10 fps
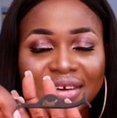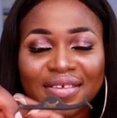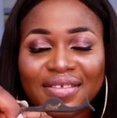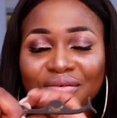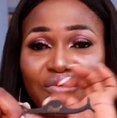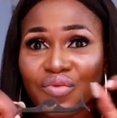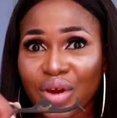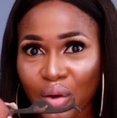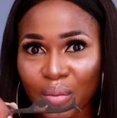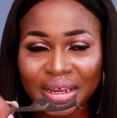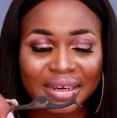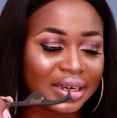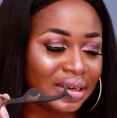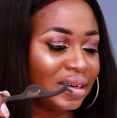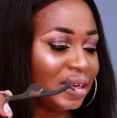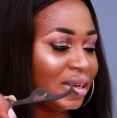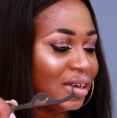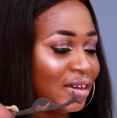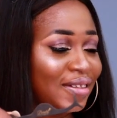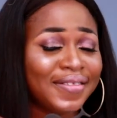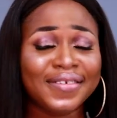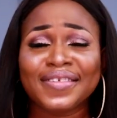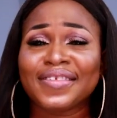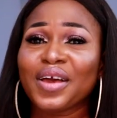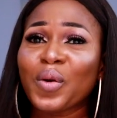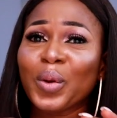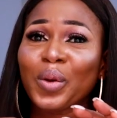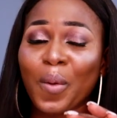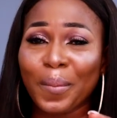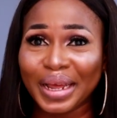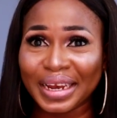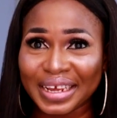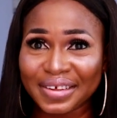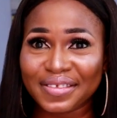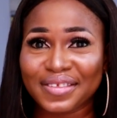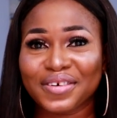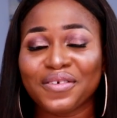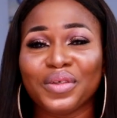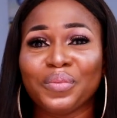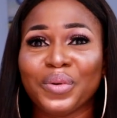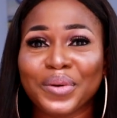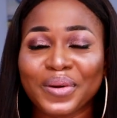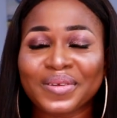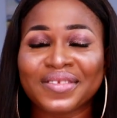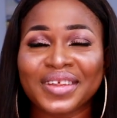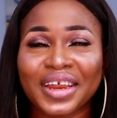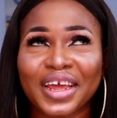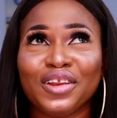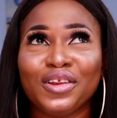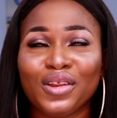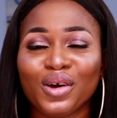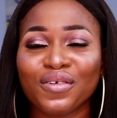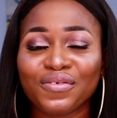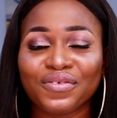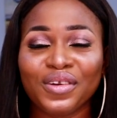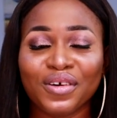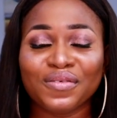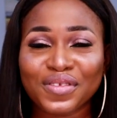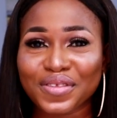is recommended. The second on my list of the products that I love, love